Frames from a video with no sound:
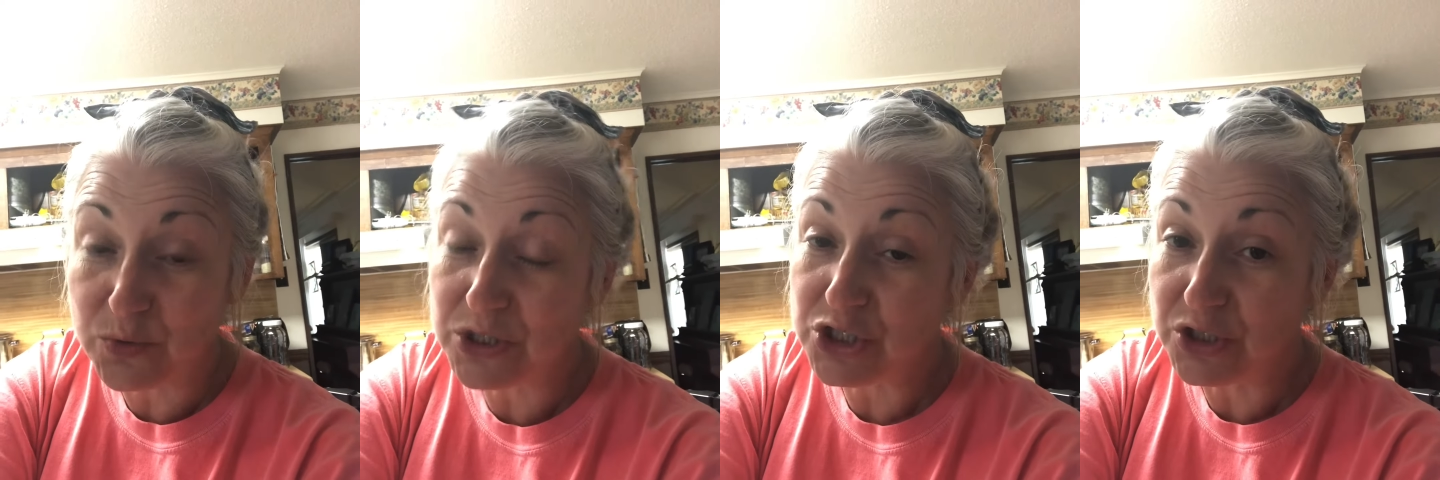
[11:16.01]

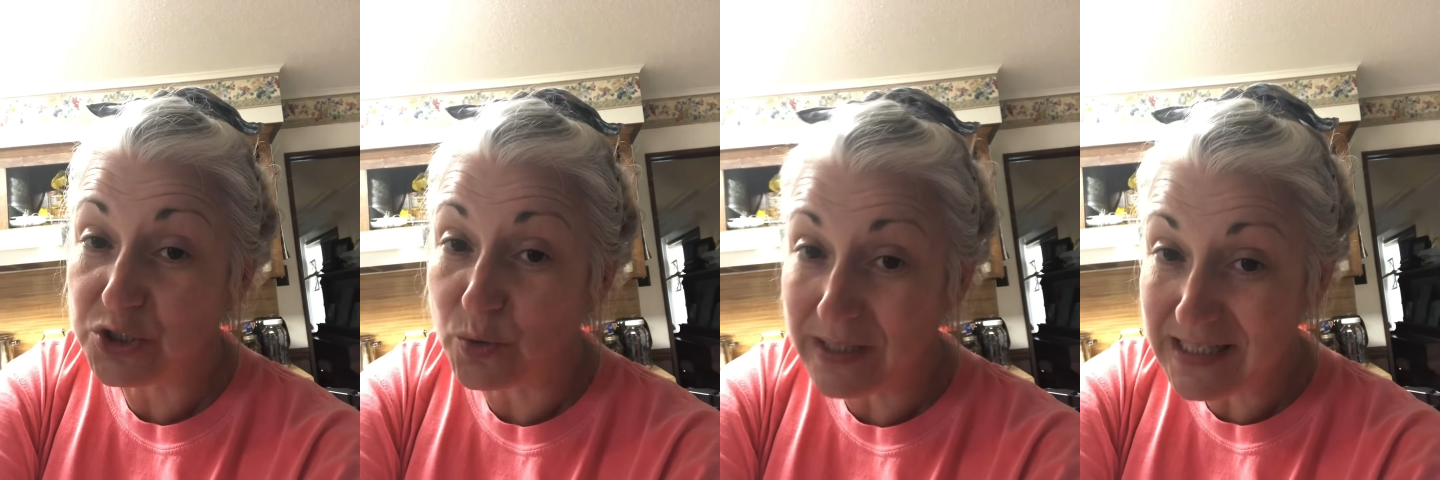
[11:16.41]
which took
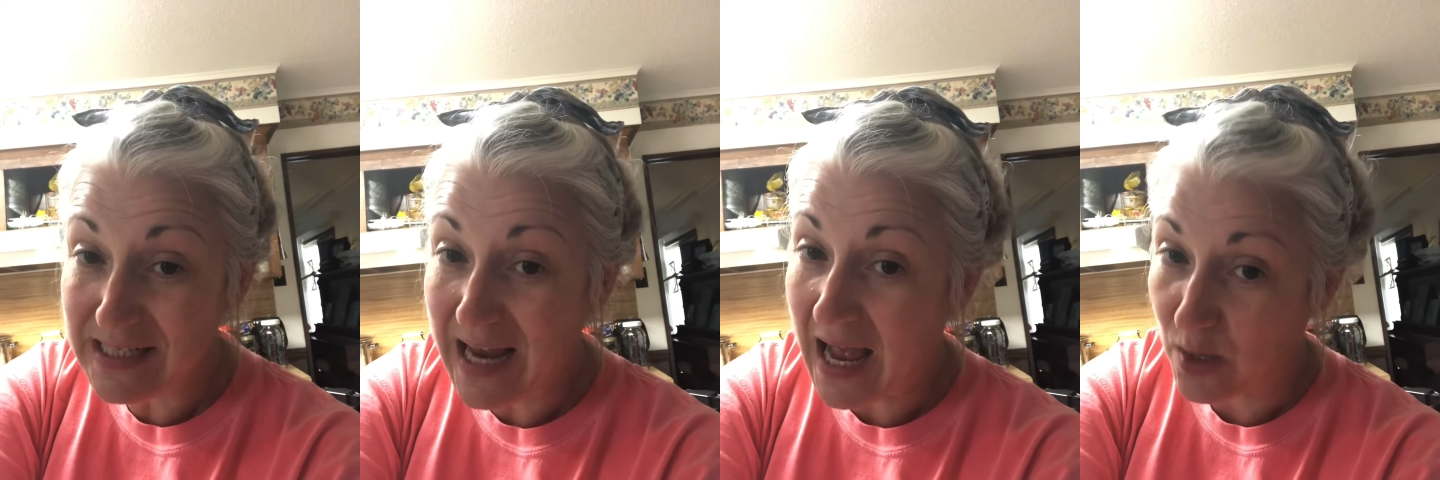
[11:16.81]

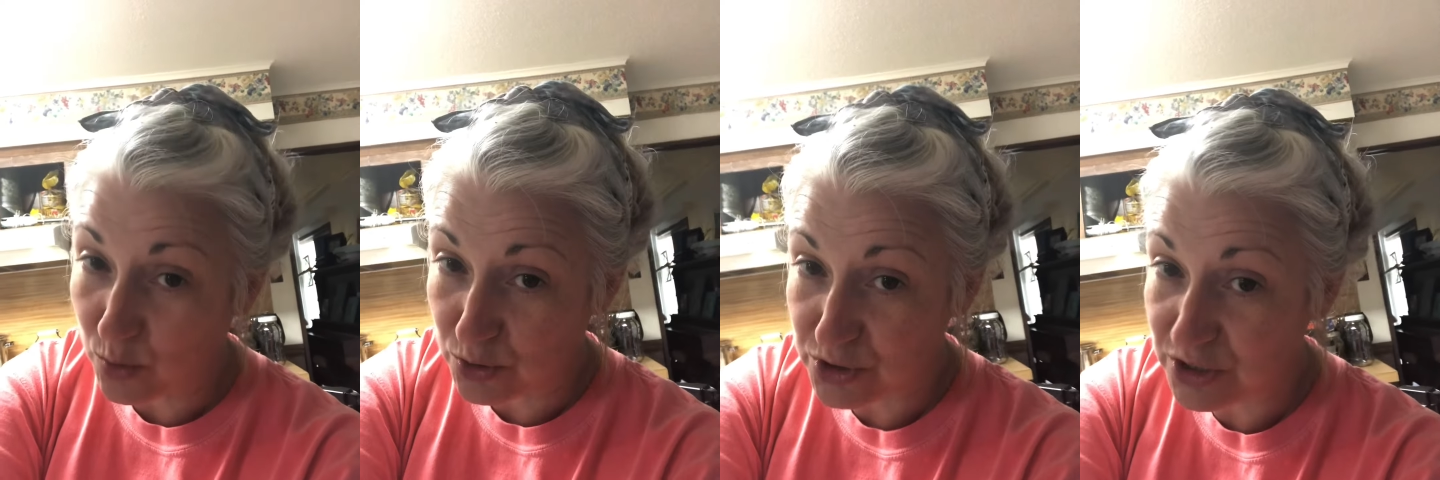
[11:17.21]
20
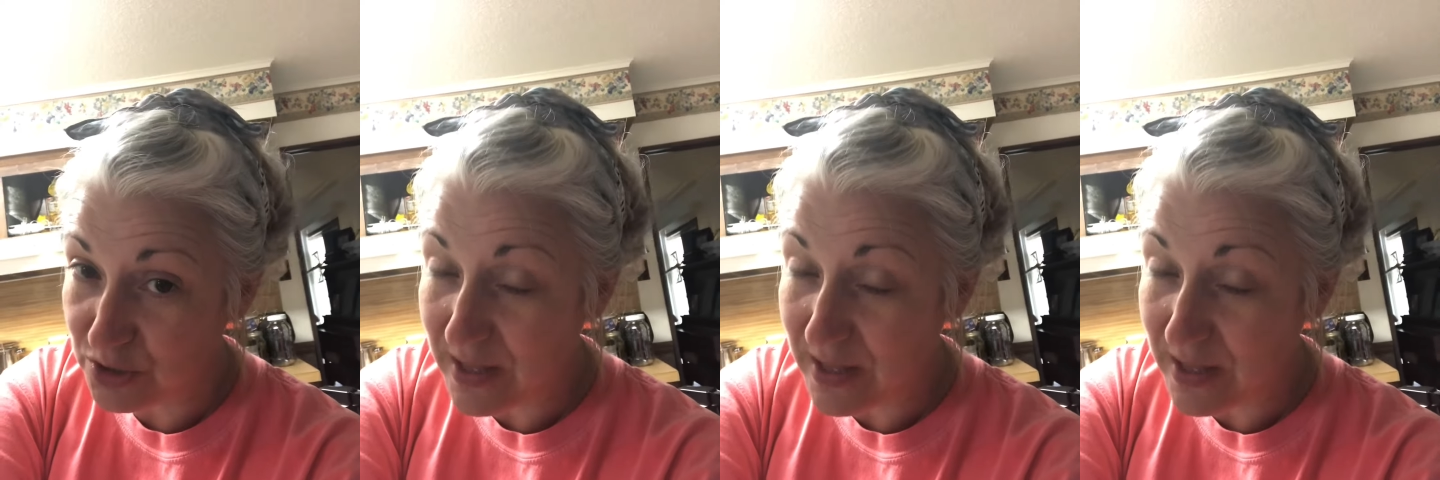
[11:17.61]
hours to do